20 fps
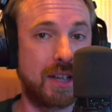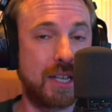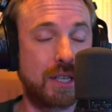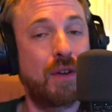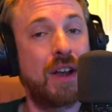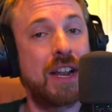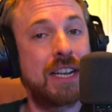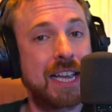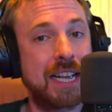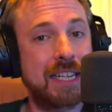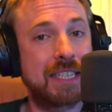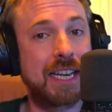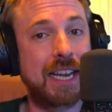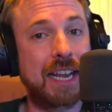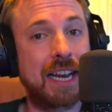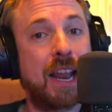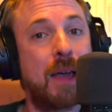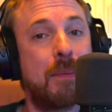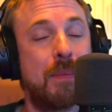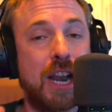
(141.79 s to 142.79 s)
It's fantastic.
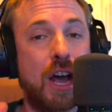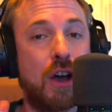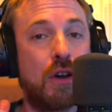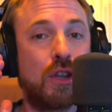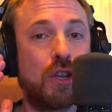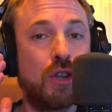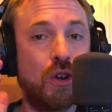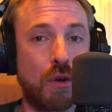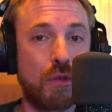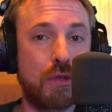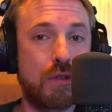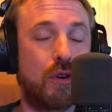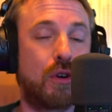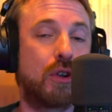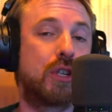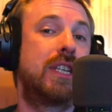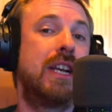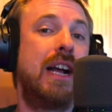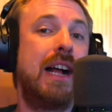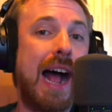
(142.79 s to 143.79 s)
Let me know your thoughts